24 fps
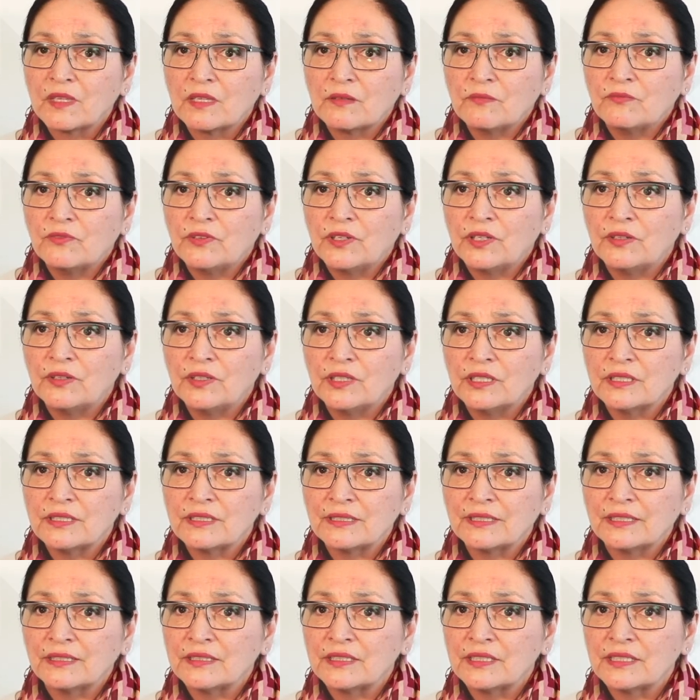
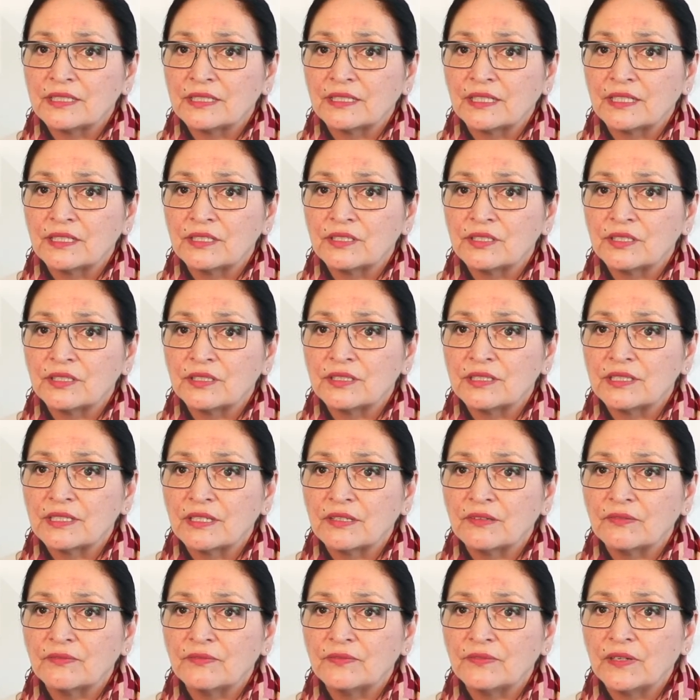various legislations
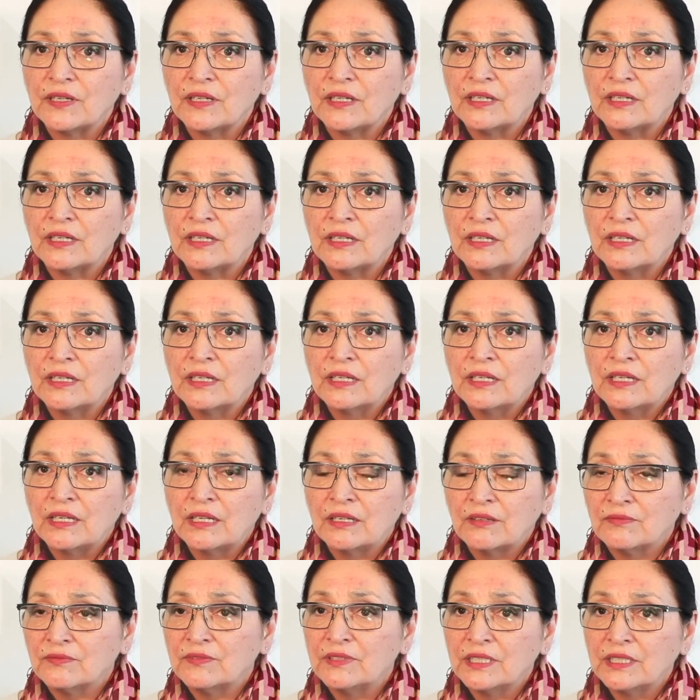
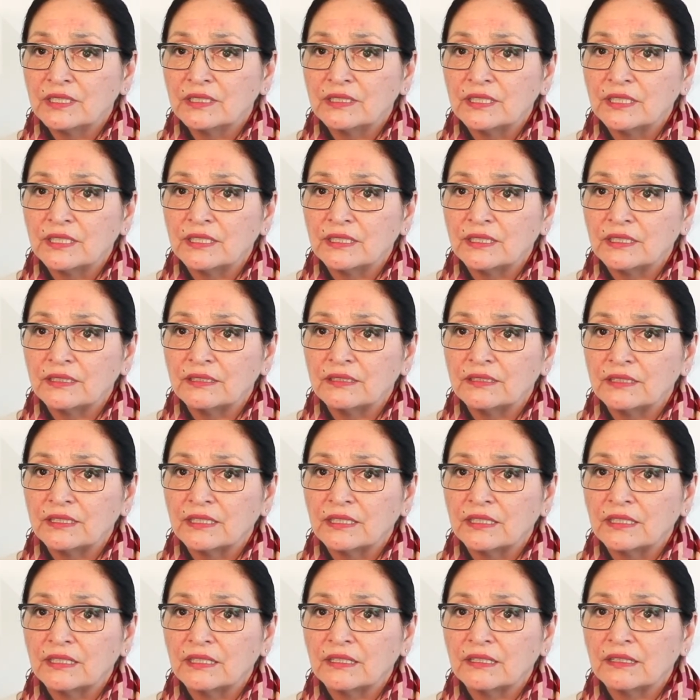have dictated
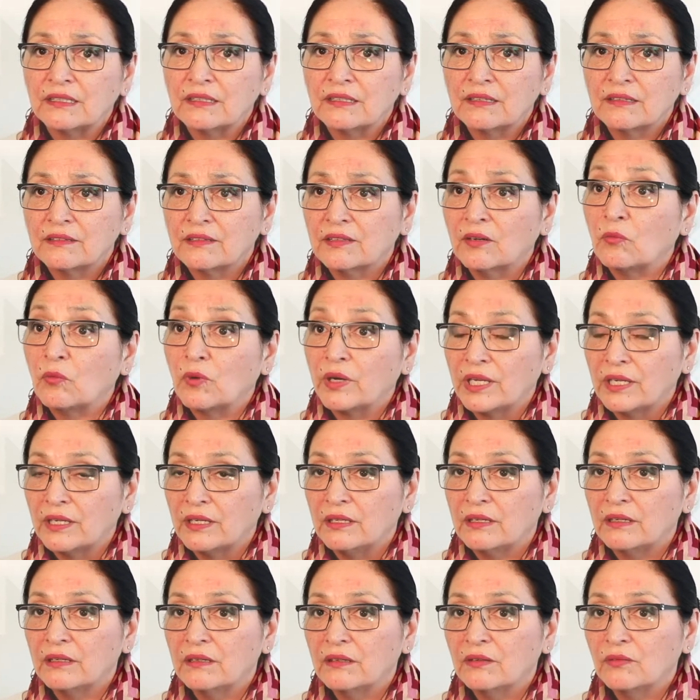the
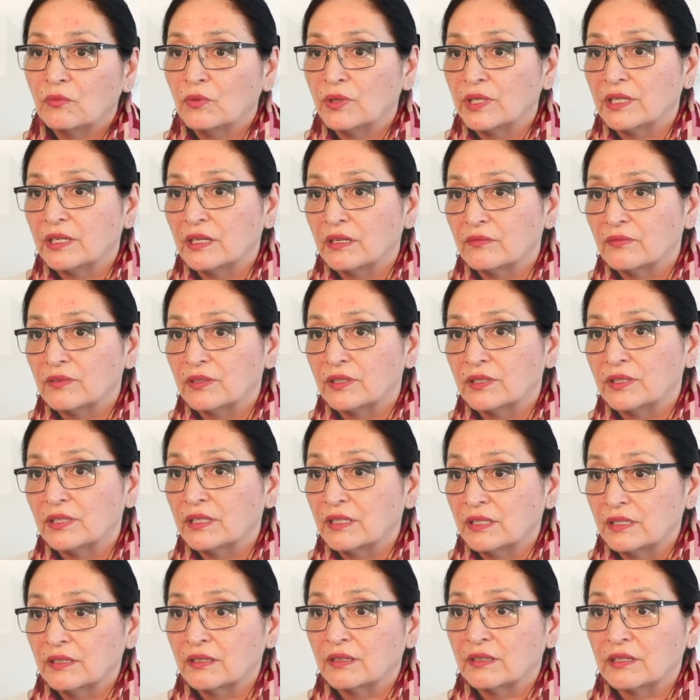way we govern
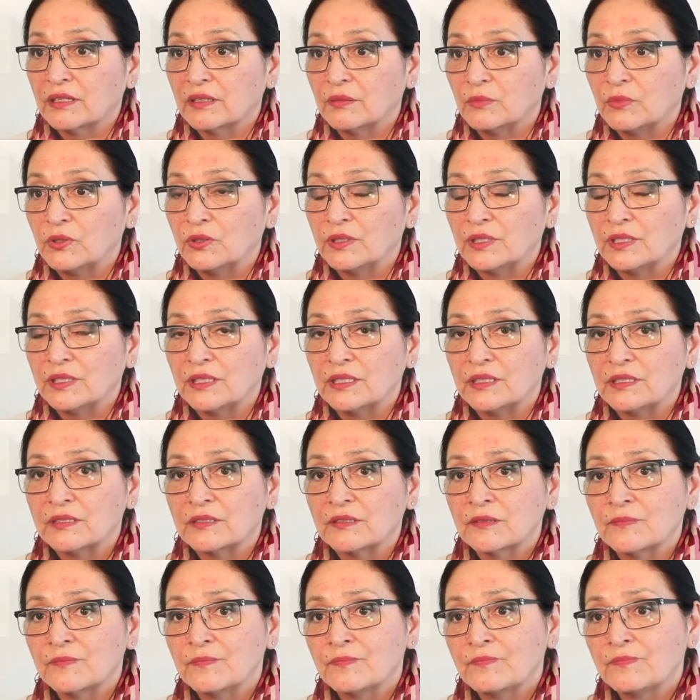in our
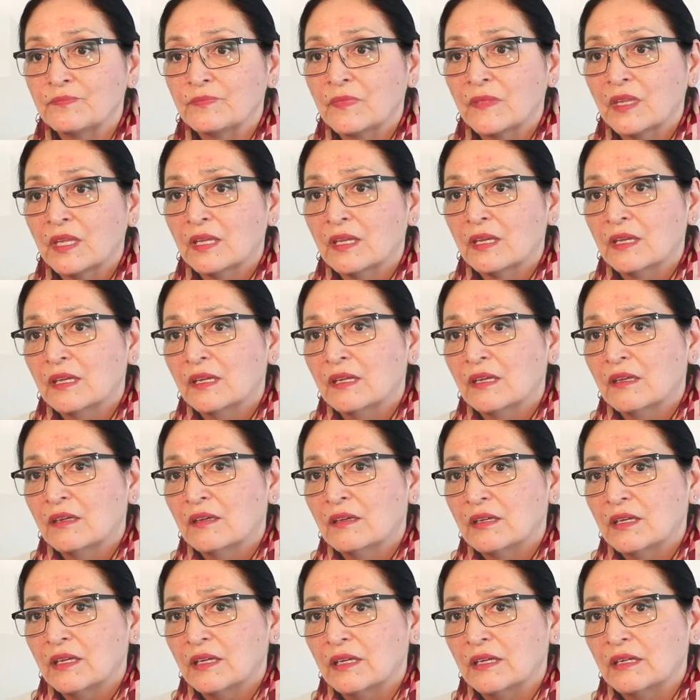communities.
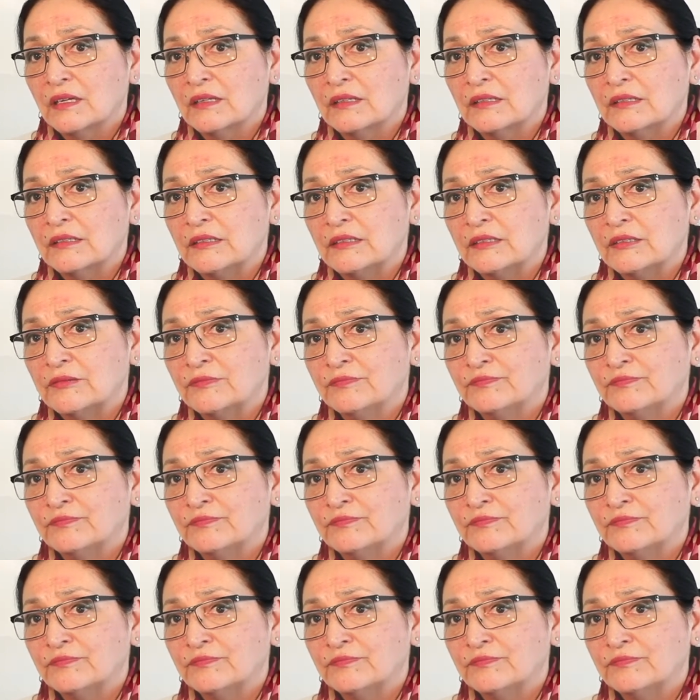And